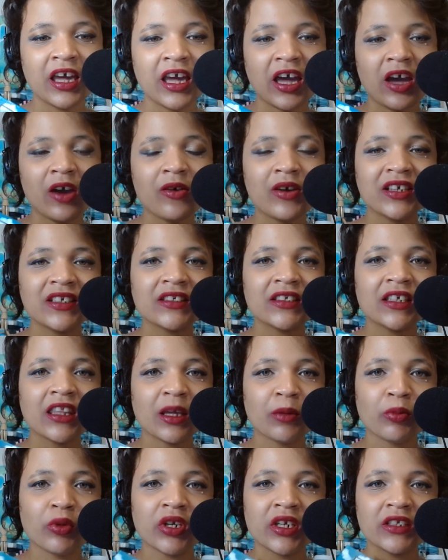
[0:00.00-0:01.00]
always see
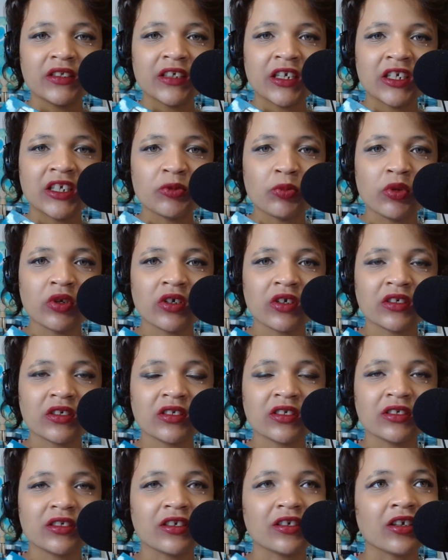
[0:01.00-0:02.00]
like pretty sketchbook
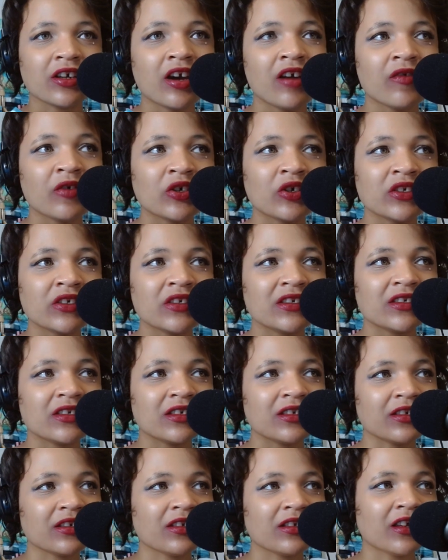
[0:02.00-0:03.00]

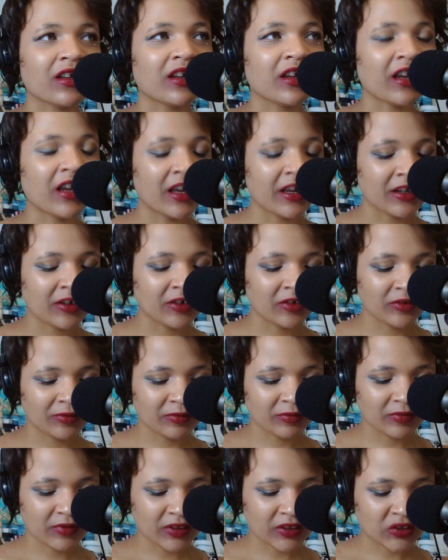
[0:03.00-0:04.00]
covers
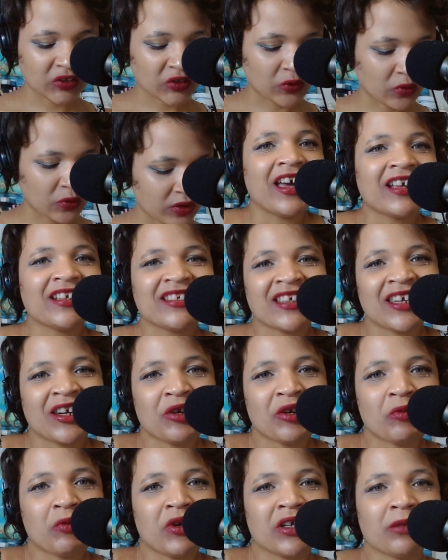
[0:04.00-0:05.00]
in the store. I just
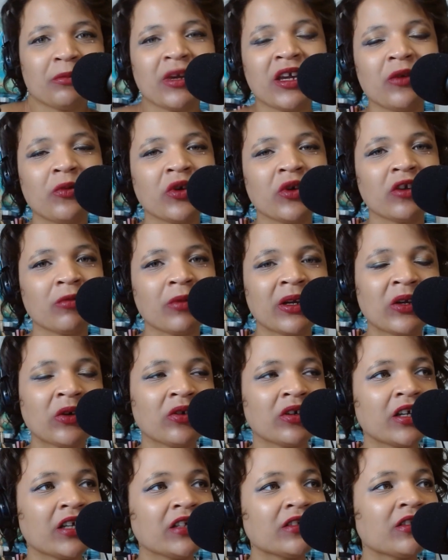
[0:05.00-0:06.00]
kind of wanted to make one of my
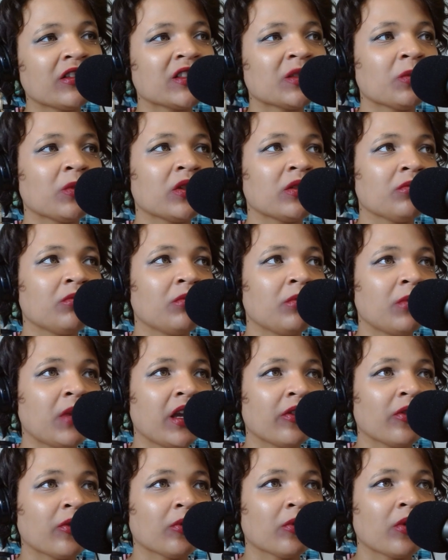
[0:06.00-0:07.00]
own, and I saw someone
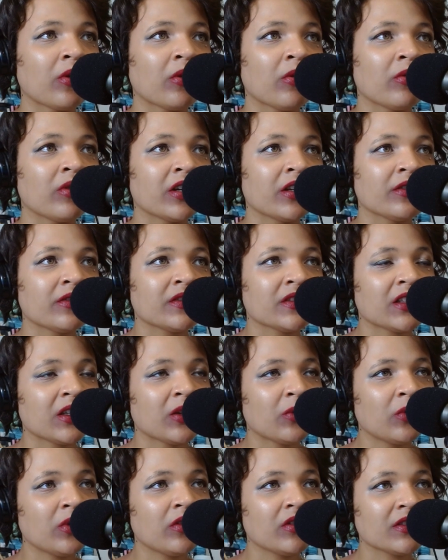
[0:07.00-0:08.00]
make their own and I was
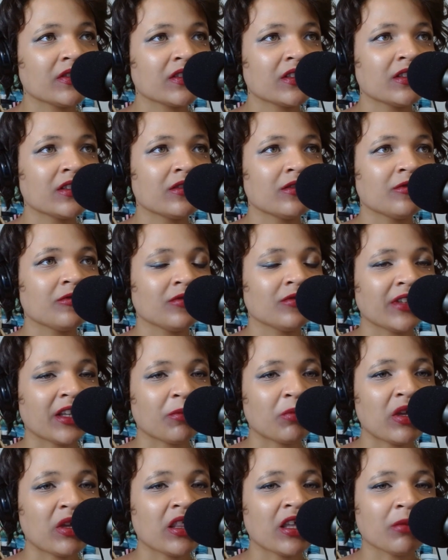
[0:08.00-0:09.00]
like, well, this can
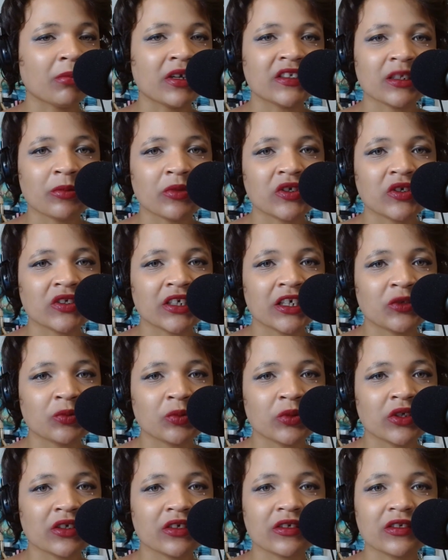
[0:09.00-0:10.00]
like be like my summer
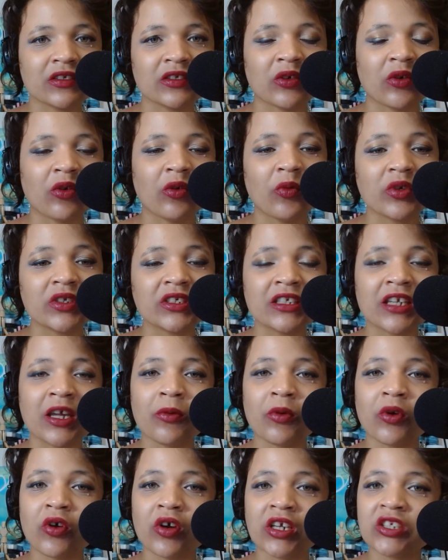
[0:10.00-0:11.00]
sketchbook. So
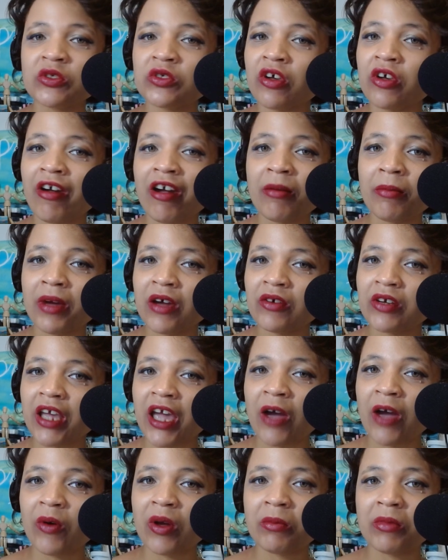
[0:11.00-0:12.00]
today we're going to talk about
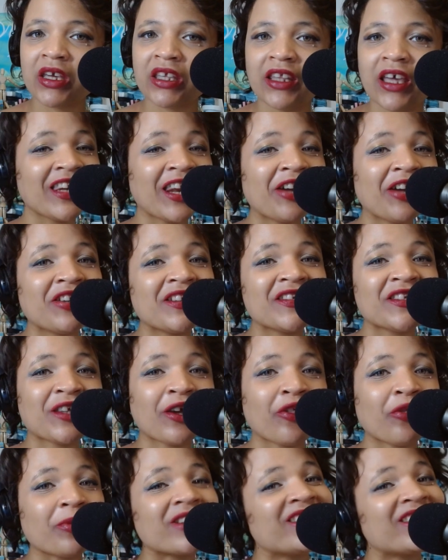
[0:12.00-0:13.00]
how I made that. Now you can
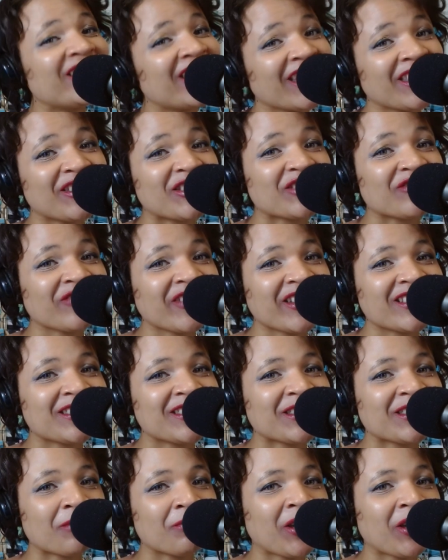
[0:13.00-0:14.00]
see all the ridiculous
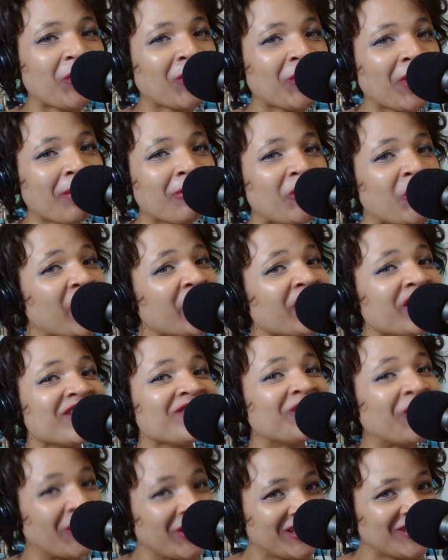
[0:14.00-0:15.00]
faces I make when I'm doing
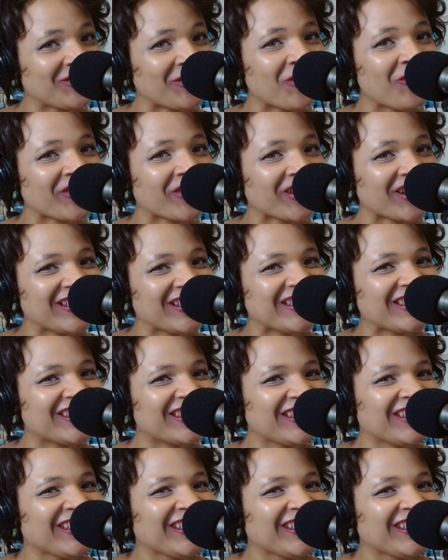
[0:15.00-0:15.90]
these voiceovers.